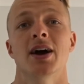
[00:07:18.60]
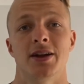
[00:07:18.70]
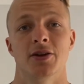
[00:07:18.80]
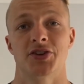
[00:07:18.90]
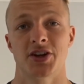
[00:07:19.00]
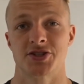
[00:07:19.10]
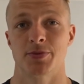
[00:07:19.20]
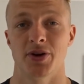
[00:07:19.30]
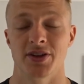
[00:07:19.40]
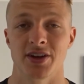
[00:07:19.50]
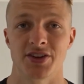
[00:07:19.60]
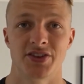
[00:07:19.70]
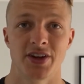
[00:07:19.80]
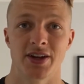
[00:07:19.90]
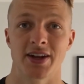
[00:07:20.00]
And I'll touch upon
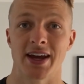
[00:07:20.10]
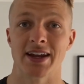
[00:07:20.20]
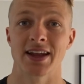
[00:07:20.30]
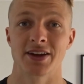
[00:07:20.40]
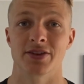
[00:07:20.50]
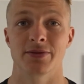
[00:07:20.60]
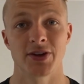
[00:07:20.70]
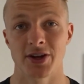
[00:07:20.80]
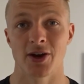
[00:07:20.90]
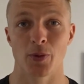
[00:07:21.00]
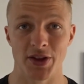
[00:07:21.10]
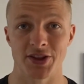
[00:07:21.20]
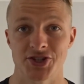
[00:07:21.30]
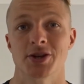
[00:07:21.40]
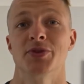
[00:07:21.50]
this in a later video
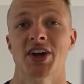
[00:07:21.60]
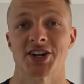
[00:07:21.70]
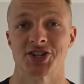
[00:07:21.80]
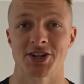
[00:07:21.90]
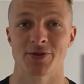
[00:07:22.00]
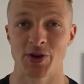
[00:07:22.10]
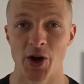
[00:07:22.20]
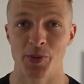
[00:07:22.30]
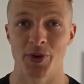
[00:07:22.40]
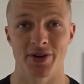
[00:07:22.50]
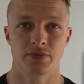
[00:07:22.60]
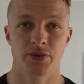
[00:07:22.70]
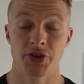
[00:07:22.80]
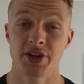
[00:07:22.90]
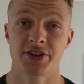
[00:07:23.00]
when gyms actually reopen.
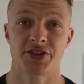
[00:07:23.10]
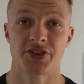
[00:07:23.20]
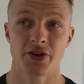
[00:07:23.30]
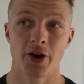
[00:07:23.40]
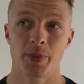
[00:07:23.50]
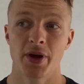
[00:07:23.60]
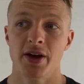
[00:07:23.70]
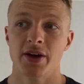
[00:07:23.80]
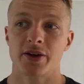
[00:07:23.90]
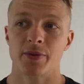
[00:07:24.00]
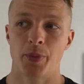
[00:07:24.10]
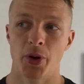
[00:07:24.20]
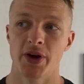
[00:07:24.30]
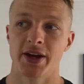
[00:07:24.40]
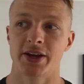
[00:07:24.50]
You need to stop
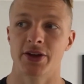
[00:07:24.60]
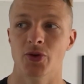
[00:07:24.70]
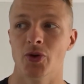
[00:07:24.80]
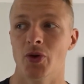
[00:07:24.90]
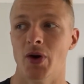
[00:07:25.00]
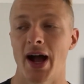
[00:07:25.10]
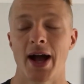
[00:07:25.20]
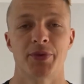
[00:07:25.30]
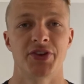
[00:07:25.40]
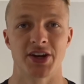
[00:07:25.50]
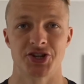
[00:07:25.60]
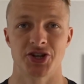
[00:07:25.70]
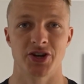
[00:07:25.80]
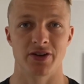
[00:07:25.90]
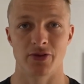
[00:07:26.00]
putting your ab
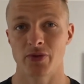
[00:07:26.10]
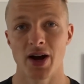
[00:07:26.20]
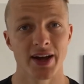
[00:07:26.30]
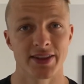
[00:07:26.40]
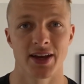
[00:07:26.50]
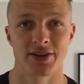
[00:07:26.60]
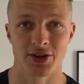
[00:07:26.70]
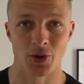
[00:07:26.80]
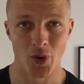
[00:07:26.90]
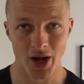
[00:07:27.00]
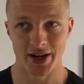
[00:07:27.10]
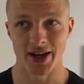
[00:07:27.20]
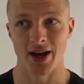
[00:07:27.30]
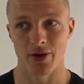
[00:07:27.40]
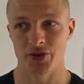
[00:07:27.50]
session right at the end of your
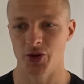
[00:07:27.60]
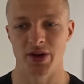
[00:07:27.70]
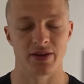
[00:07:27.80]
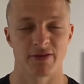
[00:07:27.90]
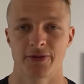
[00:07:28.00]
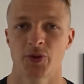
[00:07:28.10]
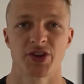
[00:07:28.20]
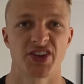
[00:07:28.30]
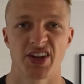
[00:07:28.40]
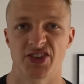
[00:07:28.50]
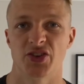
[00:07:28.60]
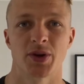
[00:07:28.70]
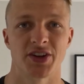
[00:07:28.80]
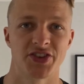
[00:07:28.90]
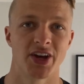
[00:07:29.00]
workout, doing 3 sets of
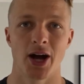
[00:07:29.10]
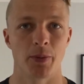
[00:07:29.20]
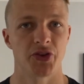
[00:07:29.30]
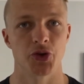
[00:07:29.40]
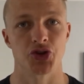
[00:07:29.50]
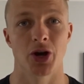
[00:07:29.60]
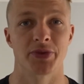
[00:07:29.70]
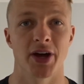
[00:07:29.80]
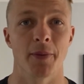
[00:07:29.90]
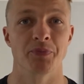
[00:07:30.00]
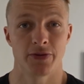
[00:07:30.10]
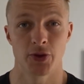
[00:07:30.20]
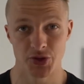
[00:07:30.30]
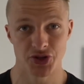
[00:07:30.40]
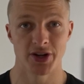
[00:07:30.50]
20 sit-ups, job done. If
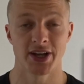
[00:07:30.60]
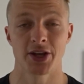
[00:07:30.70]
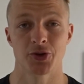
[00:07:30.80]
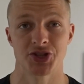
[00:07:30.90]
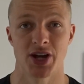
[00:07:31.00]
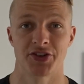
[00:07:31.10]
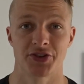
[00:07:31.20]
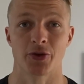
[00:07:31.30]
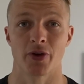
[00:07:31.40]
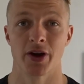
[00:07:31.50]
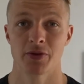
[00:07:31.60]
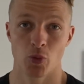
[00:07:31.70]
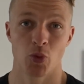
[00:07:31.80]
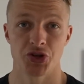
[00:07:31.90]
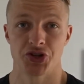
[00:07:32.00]
you were trying to get your chest to grow,
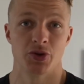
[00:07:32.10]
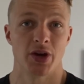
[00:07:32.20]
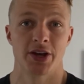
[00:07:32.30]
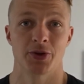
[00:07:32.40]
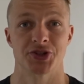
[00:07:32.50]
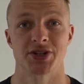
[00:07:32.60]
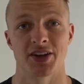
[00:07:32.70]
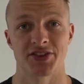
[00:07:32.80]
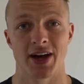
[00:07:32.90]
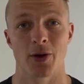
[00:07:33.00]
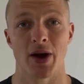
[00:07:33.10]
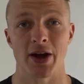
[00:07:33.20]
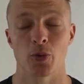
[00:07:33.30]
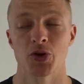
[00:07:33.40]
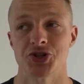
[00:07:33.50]
would you hit your chest that
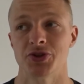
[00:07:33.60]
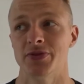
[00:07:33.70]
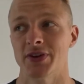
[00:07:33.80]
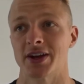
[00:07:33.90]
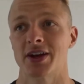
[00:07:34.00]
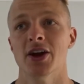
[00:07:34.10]
way? Would you think,